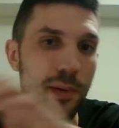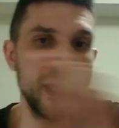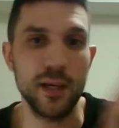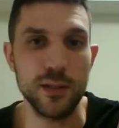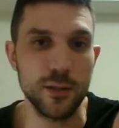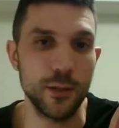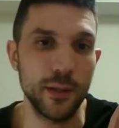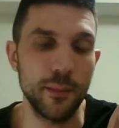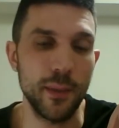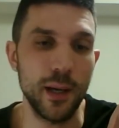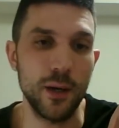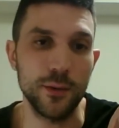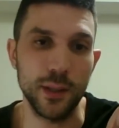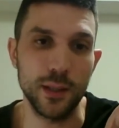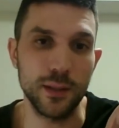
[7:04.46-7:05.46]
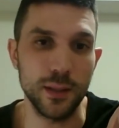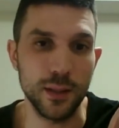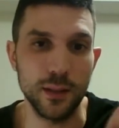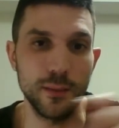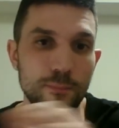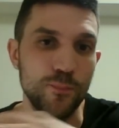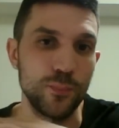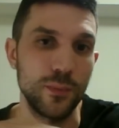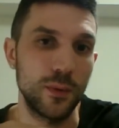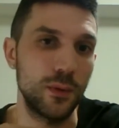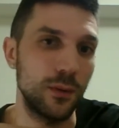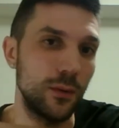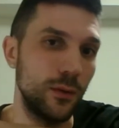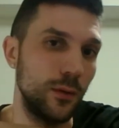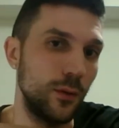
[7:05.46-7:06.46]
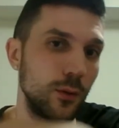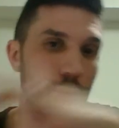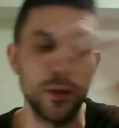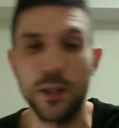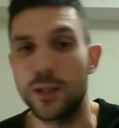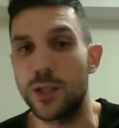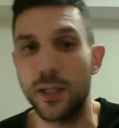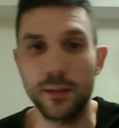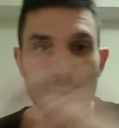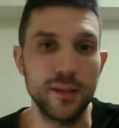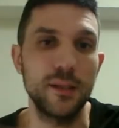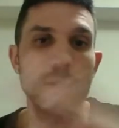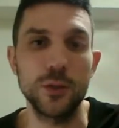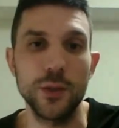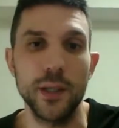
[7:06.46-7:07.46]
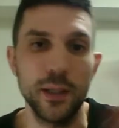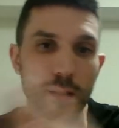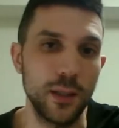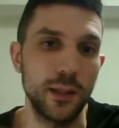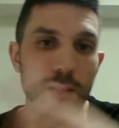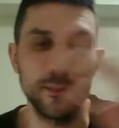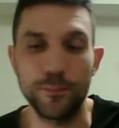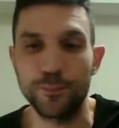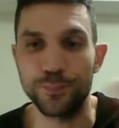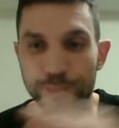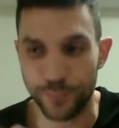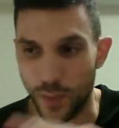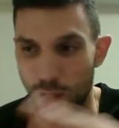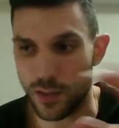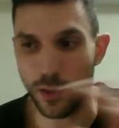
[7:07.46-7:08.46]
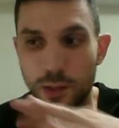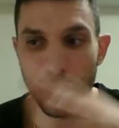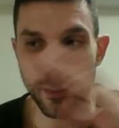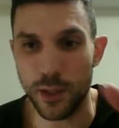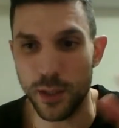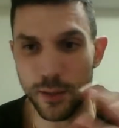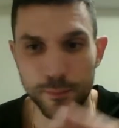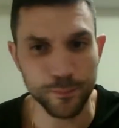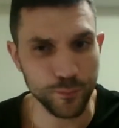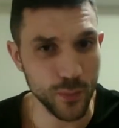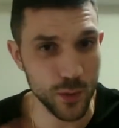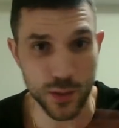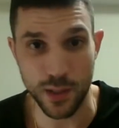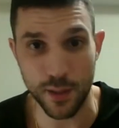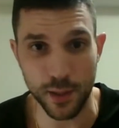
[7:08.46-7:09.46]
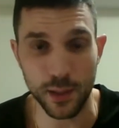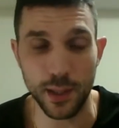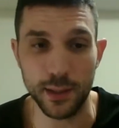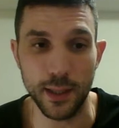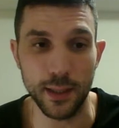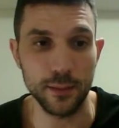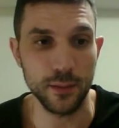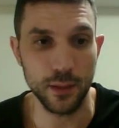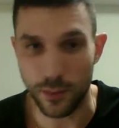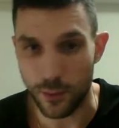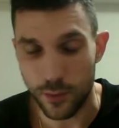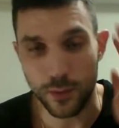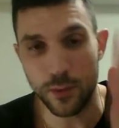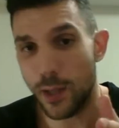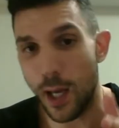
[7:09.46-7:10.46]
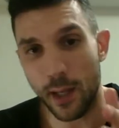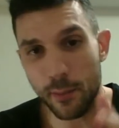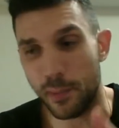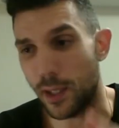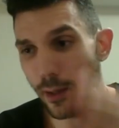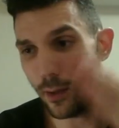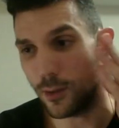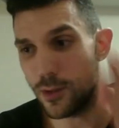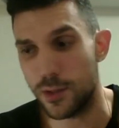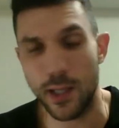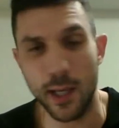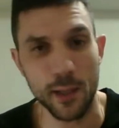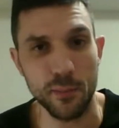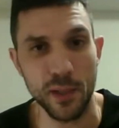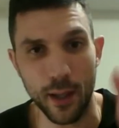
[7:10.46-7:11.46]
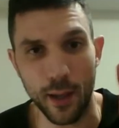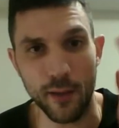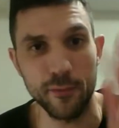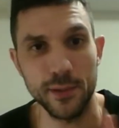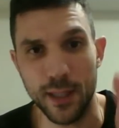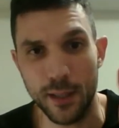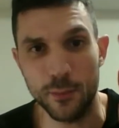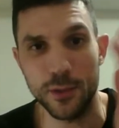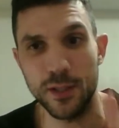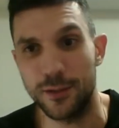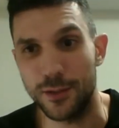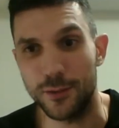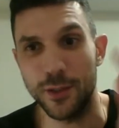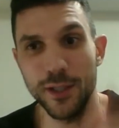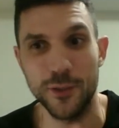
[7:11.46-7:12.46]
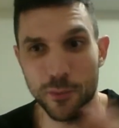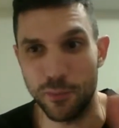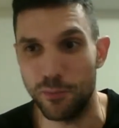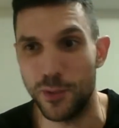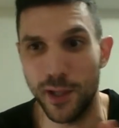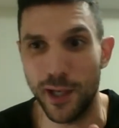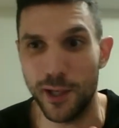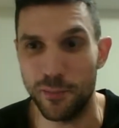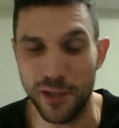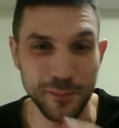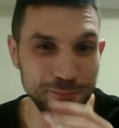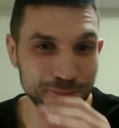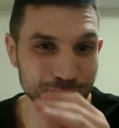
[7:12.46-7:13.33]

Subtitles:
pay a certain amount and then you can take the train like it's unlimited. There's nothing like that. You gotta pay. You just gotta pay every time you take the train. You gotta pay.